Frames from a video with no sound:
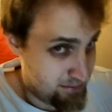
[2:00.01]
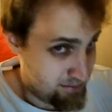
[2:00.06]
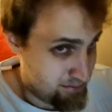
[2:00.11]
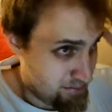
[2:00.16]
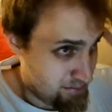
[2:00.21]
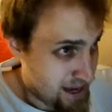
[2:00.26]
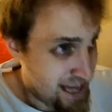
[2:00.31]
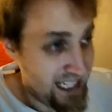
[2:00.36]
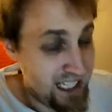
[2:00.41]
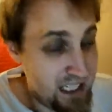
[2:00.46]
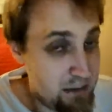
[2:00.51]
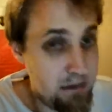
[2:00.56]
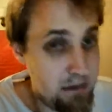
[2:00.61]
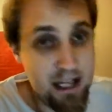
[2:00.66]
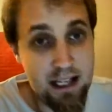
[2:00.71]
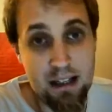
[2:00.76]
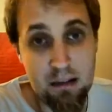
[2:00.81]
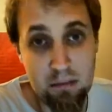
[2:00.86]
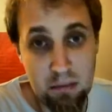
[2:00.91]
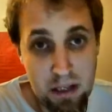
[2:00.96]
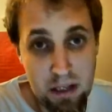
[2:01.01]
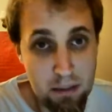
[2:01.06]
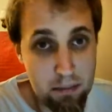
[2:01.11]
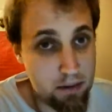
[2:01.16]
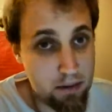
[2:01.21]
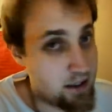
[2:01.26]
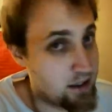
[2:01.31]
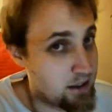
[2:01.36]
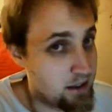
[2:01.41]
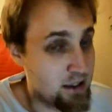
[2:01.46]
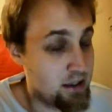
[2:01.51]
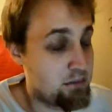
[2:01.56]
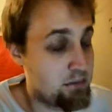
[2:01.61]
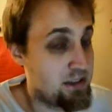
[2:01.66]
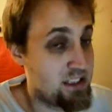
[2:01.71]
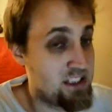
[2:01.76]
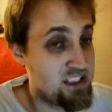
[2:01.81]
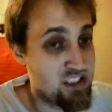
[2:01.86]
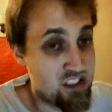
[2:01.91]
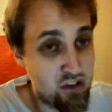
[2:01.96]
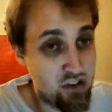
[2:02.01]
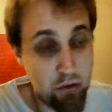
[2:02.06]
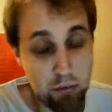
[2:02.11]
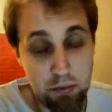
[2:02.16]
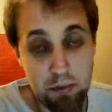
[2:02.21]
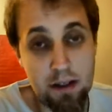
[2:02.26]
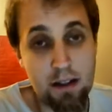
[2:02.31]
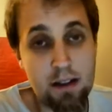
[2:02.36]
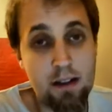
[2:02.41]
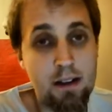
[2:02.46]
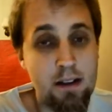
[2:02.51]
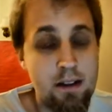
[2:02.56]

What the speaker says: many, many people and going to be stupid.